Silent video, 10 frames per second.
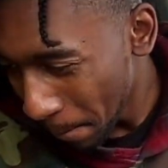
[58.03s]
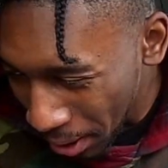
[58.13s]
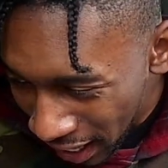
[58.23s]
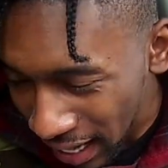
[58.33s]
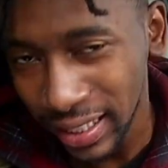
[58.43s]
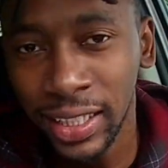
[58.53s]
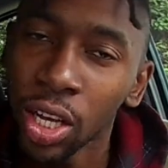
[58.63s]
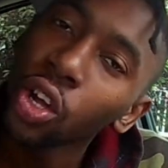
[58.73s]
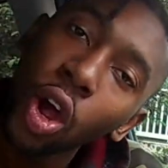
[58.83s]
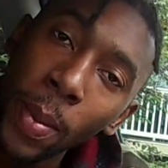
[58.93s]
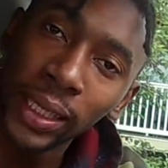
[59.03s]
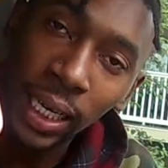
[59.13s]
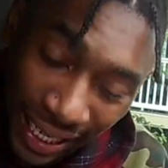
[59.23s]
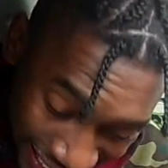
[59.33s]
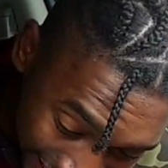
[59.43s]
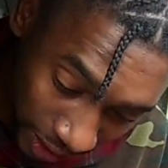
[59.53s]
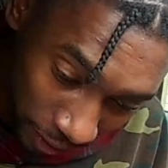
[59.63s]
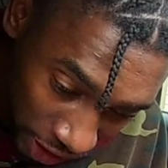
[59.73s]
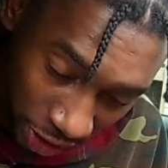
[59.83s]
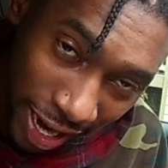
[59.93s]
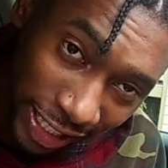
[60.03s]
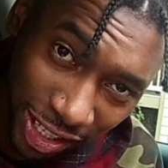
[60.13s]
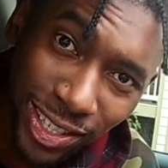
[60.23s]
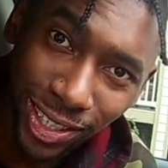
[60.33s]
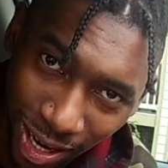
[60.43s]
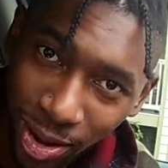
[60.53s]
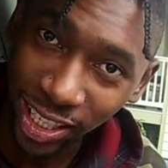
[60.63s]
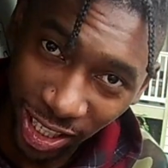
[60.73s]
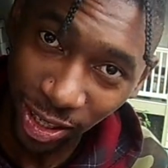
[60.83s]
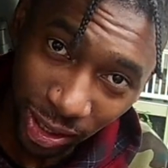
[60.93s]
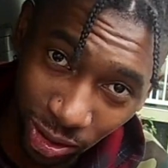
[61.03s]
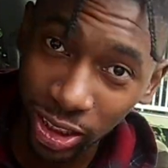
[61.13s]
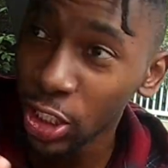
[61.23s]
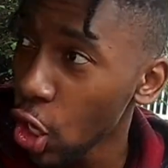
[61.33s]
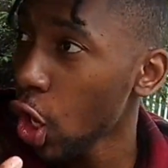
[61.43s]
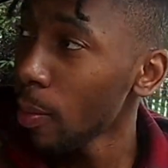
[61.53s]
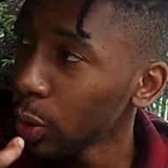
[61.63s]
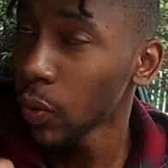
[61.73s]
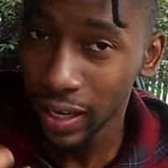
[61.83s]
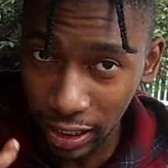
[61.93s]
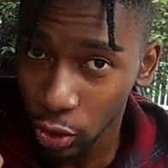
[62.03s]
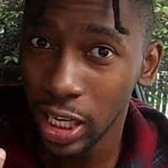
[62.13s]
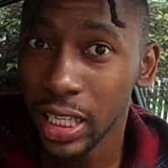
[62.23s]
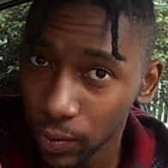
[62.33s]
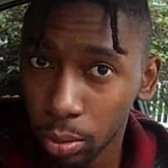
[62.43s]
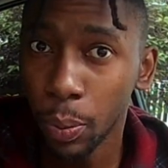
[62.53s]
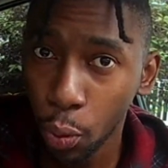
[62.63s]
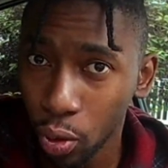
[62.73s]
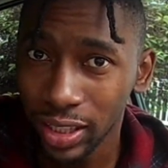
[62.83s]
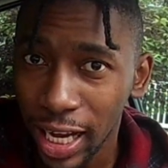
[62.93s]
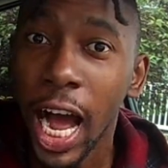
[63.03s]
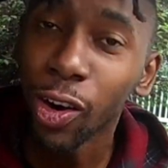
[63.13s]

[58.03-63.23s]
Boss! Comment on this video right here, so that one here, to see your comment over this video and this video I will post.